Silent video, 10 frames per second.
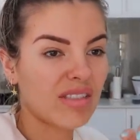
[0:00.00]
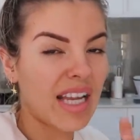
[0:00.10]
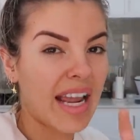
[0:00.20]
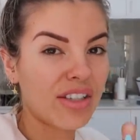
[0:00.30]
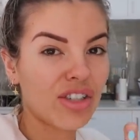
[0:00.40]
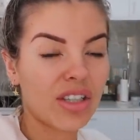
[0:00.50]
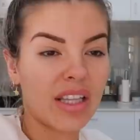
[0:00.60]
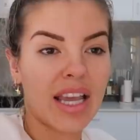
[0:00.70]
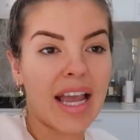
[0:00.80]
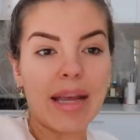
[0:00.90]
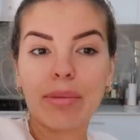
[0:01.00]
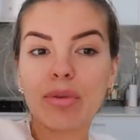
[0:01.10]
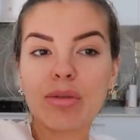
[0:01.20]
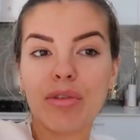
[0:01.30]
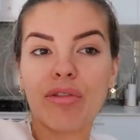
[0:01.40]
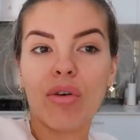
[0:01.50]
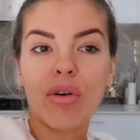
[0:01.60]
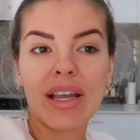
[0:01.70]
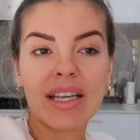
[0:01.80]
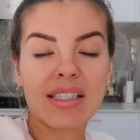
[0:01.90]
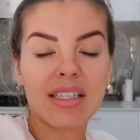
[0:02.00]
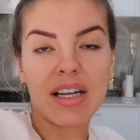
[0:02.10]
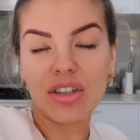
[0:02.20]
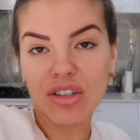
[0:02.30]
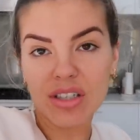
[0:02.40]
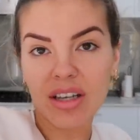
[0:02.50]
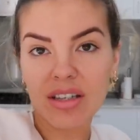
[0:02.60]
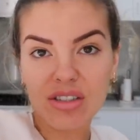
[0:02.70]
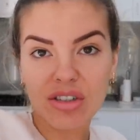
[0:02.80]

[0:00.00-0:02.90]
tension the cables before he can start using it.